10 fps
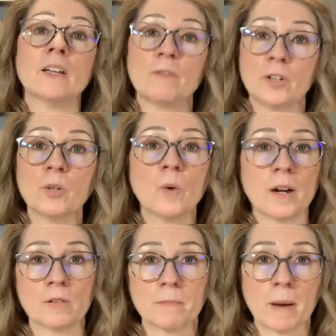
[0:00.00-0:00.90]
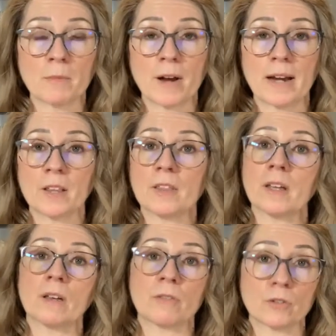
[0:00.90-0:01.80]
if you want to remember
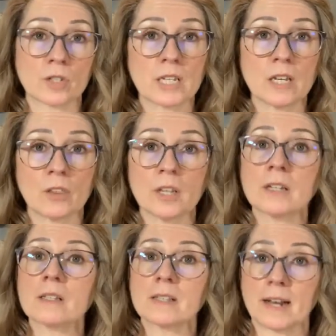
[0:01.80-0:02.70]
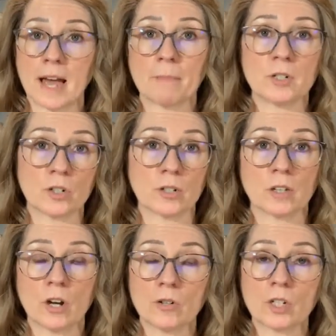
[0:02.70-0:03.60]
anything, if there's key things that happen during the
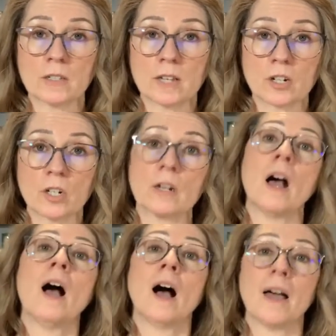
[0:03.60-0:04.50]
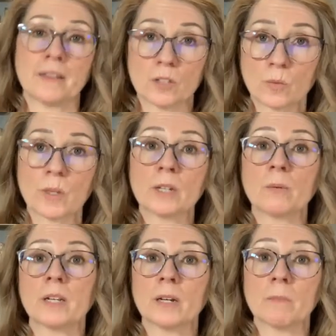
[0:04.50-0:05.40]
coaching session, I think it's really, really